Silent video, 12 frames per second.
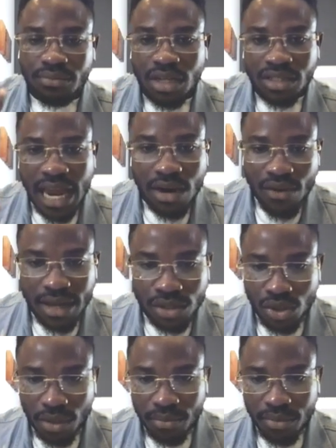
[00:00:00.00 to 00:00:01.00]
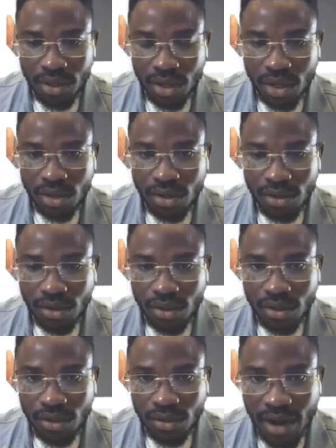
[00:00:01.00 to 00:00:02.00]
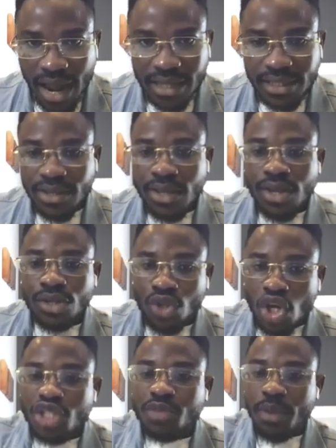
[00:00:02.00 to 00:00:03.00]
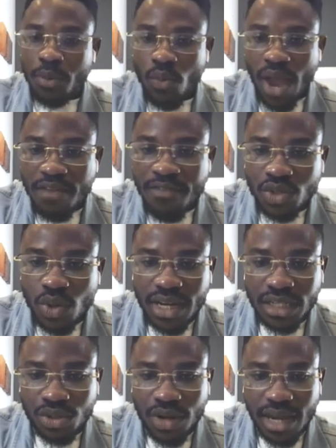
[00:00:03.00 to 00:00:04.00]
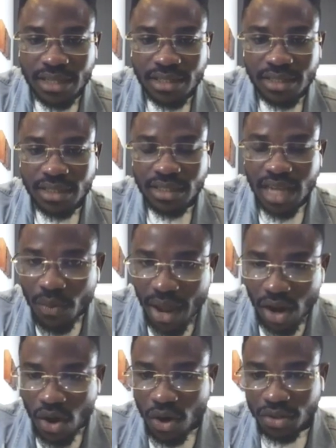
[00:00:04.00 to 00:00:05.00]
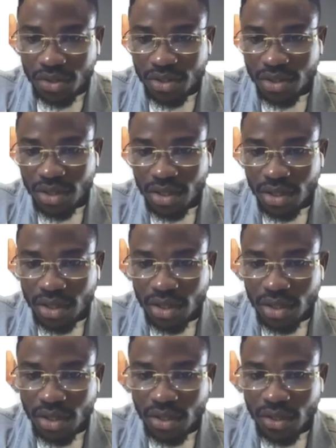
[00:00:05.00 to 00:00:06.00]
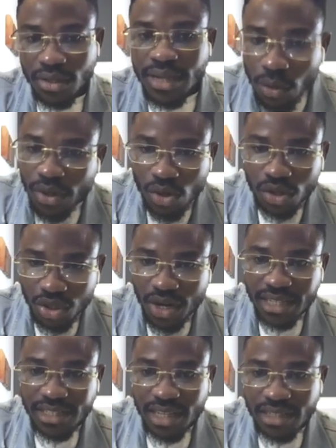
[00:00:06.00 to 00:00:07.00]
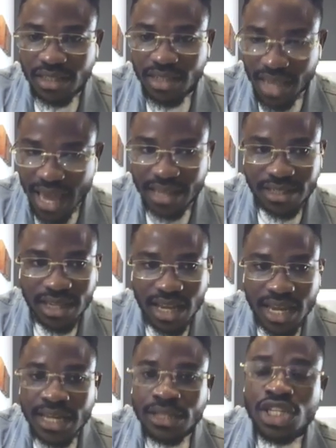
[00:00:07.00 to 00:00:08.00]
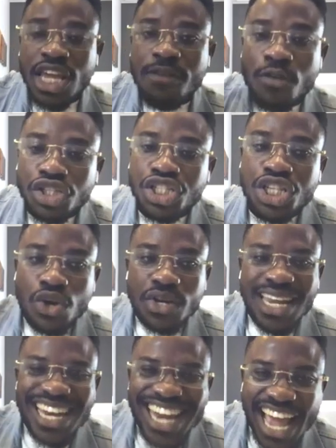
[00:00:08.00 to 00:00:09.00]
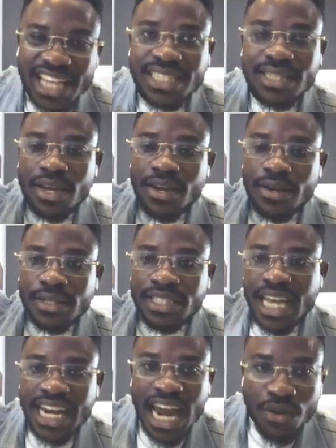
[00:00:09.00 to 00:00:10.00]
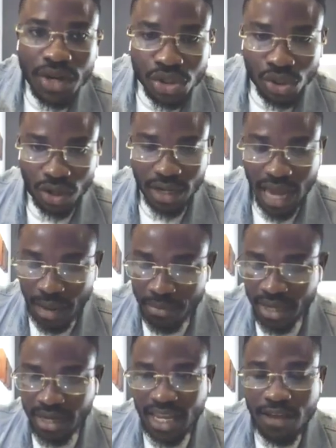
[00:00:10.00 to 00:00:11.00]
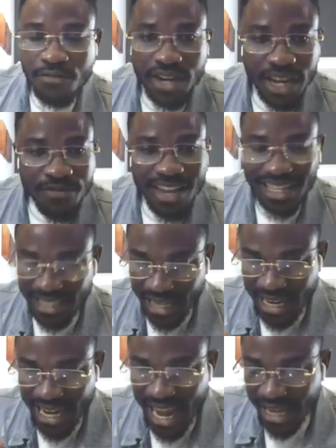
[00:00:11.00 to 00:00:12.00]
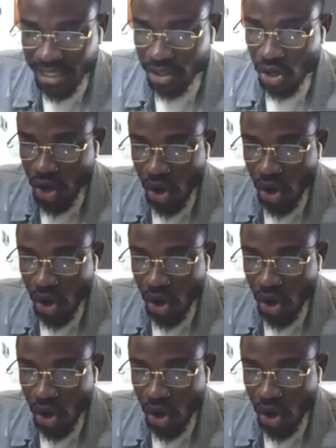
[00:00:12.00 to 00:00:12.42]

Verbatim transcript: their ransom. Yes. Those people were eventually tracked because they could trace how it moved. We could see, yes. Hmm. Even till the next generation, I mean, even if it's in the next